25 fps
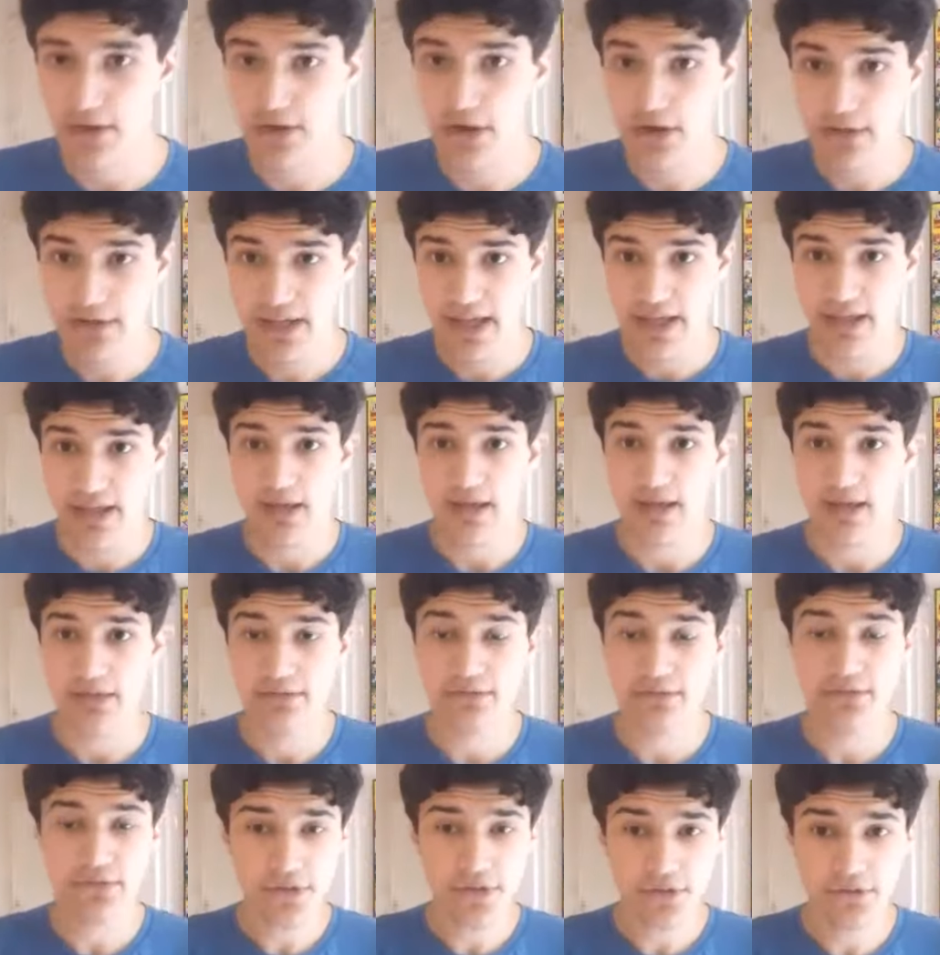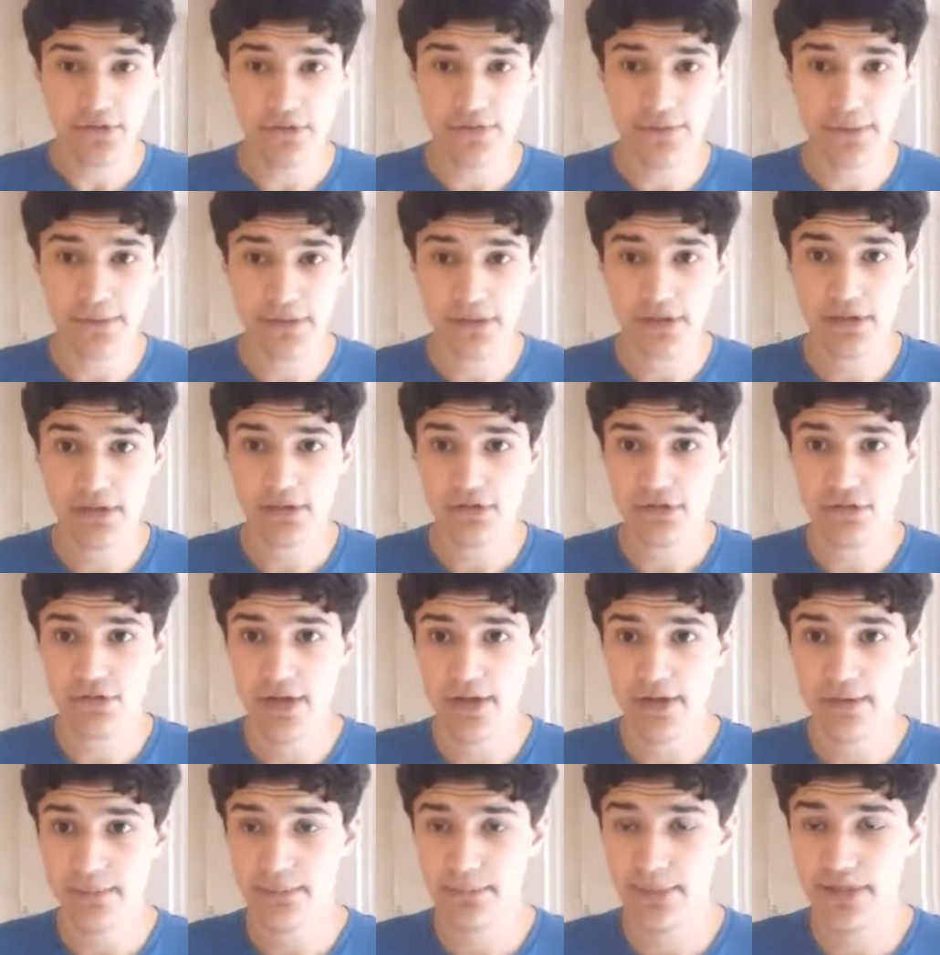Okay, first off, I'm going to
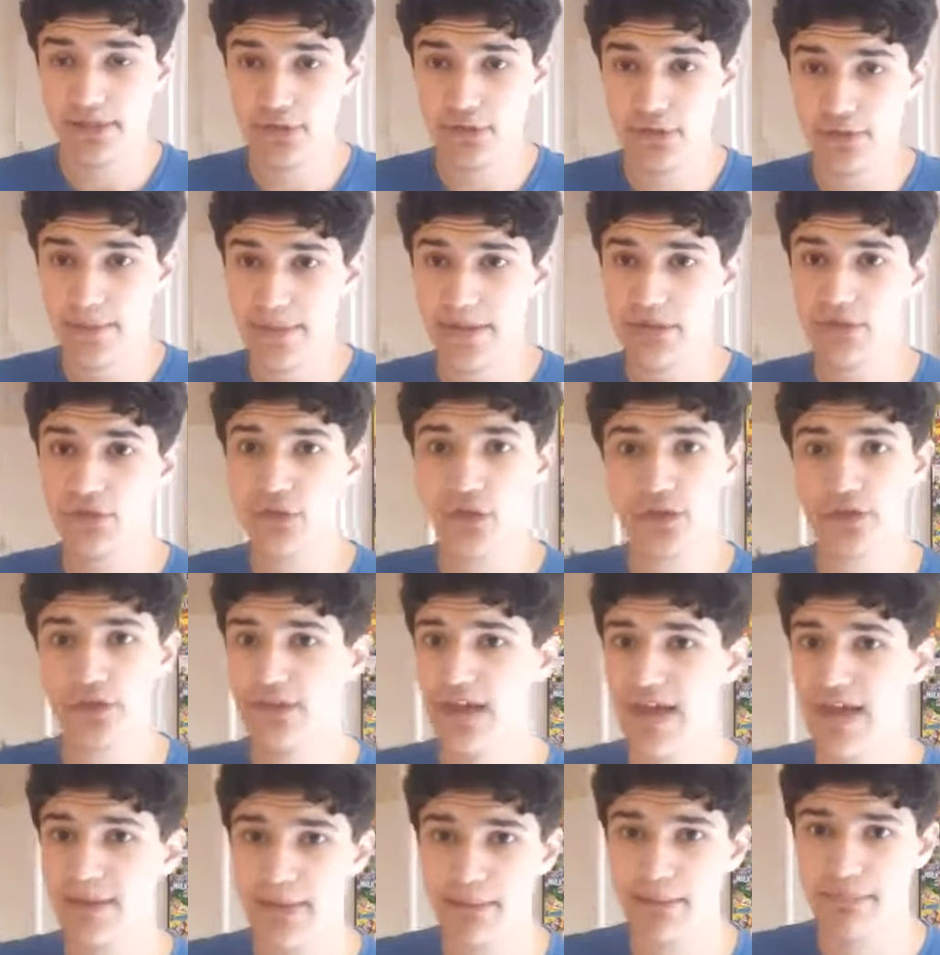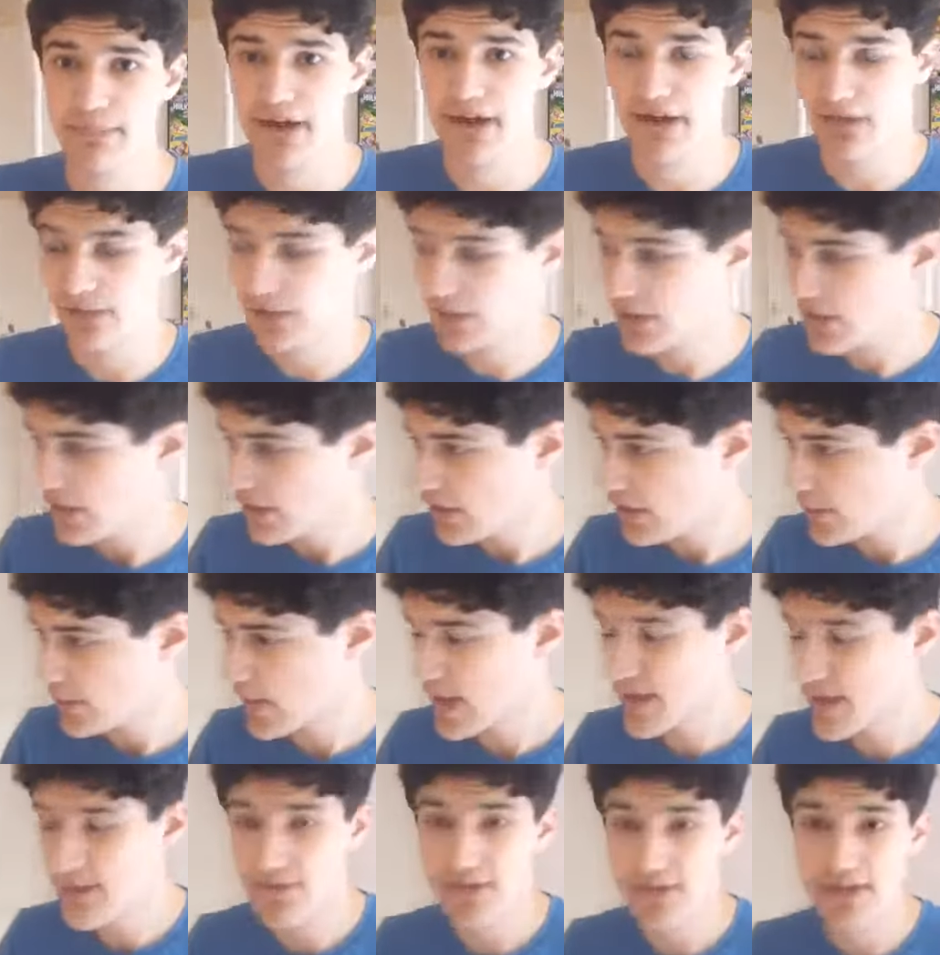start by talking about Dr. Emmett Brown, who
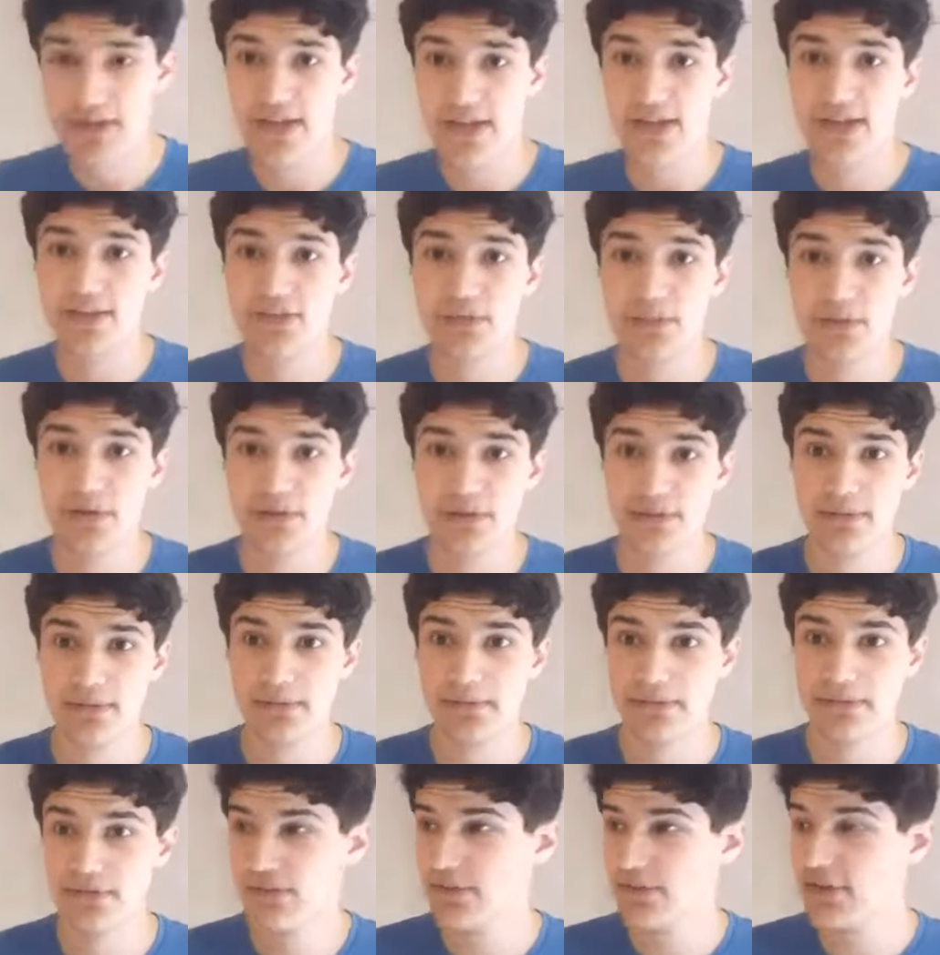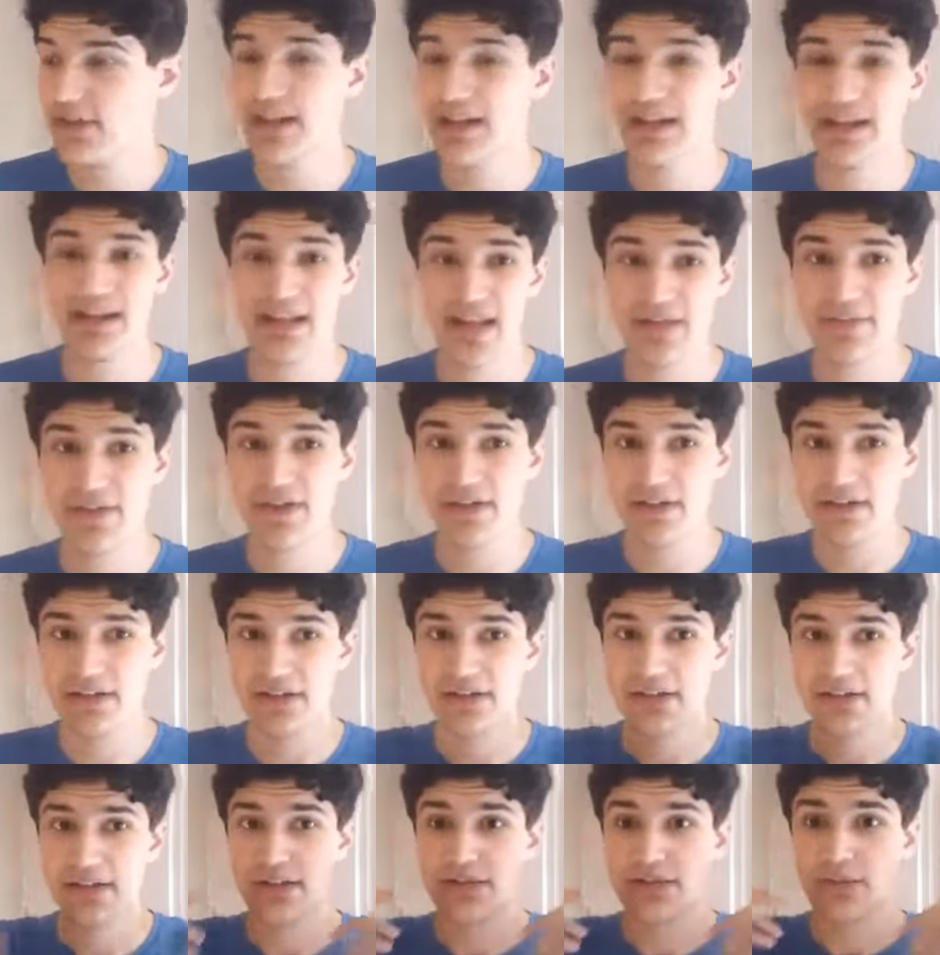I think is one of the, just a clever,
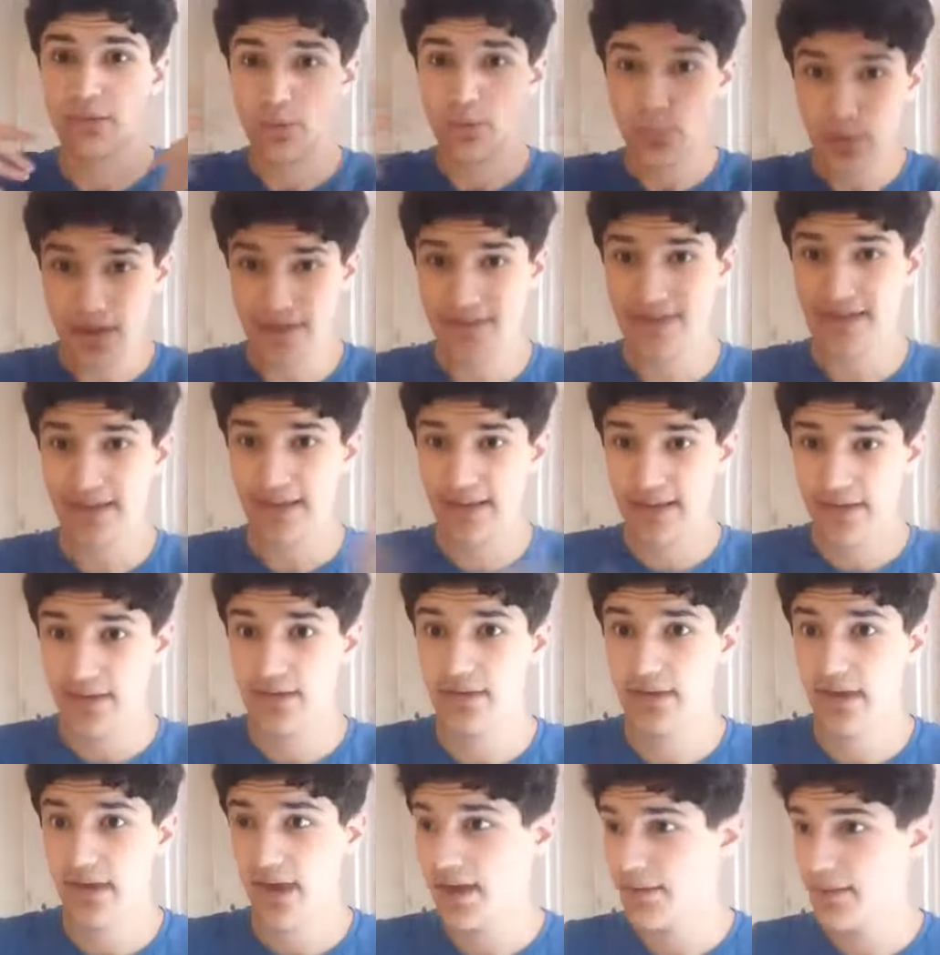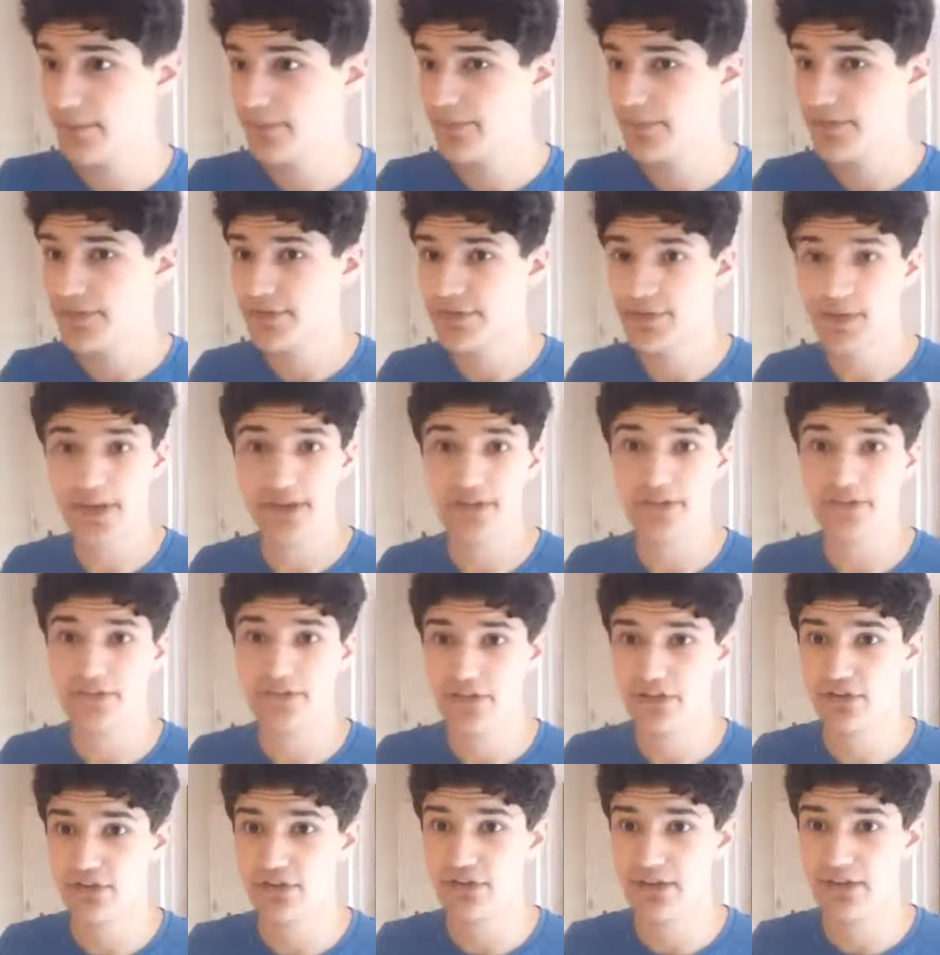witty science
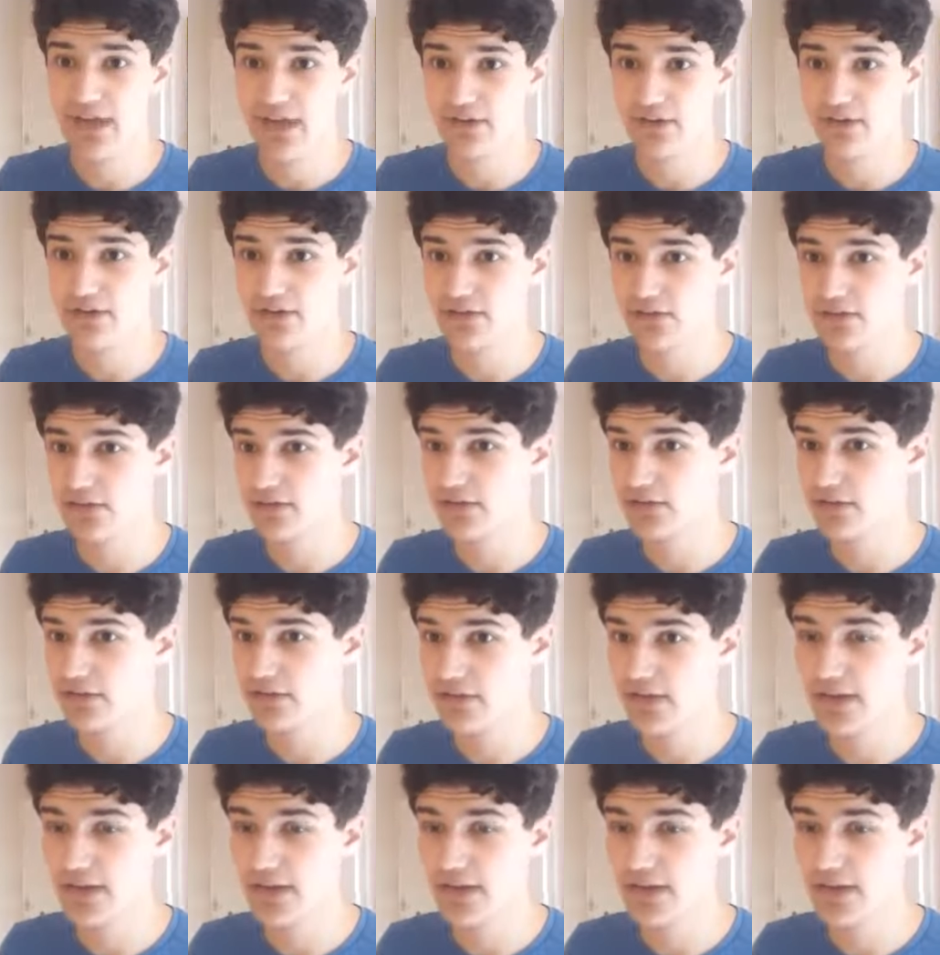fiction character.